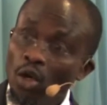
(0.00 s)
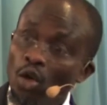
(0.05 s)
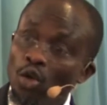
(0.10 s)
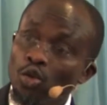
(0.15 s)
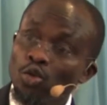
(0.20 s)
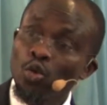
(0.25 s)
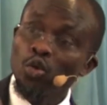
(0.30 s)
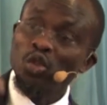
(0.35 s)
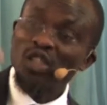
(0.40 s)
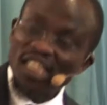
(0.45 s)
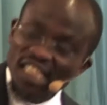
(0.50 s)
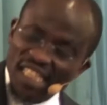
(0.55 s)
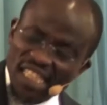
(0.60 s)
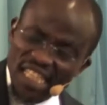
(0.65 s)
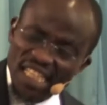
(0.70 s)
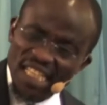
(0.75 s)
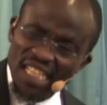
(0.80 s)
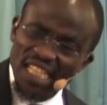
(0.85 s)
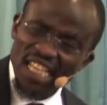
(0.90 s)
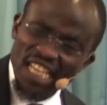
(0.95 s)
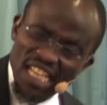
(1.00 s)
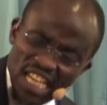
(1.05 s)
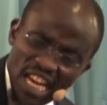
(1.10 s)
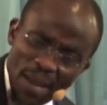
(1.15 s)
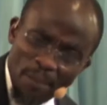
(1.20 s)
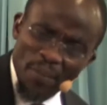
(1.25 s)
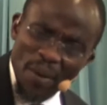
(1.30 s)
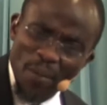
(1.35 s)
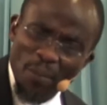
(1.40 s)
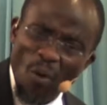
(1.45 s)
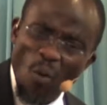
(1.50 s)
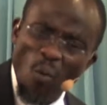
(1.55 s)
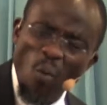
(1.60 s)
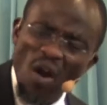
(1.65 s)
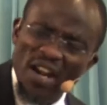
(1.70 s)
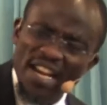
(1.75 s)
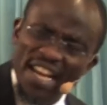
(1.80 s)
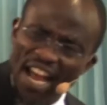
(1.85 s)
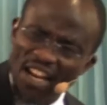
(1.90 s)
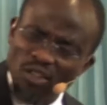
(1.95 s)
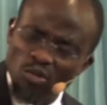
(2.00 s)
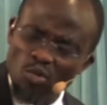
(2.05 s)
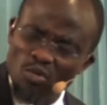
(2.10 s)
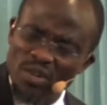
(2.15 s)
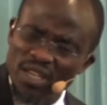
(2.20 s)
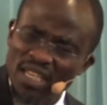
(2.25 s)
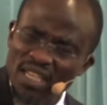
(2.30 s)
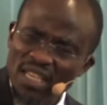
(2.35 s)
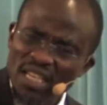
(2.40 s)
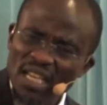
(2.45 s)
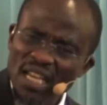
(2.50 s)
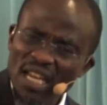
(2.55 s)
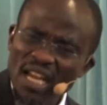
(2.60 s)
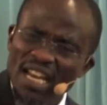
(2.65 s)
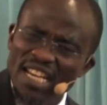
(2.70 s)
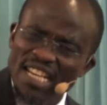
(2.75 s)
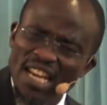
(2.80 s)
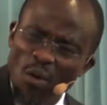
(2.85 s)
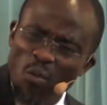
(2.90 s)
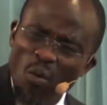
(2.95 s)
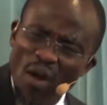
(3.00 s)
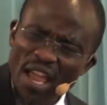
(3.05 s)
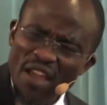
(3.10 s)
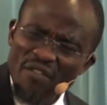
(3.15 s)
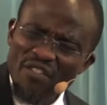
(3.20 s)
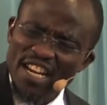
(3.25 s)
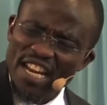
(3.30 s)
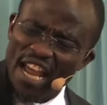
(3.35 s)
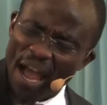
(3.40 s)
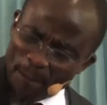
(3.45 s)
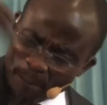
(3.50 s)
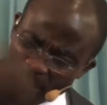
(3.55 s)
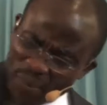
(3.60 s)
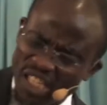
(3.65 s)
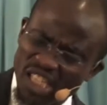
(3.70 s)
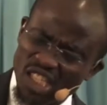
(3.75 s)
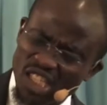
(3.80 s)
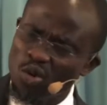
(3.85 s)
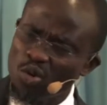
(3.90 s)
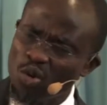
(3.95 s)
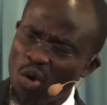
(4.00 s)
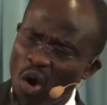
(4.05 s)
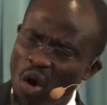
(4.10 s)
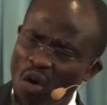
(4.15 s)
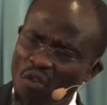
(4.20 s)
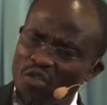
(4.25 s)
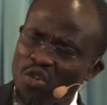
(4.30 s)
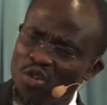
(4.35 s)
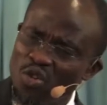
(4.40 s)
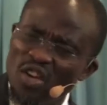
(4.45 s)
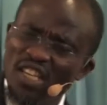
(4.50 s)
You see in the people what they are doing. The way even they are pissing you off, you know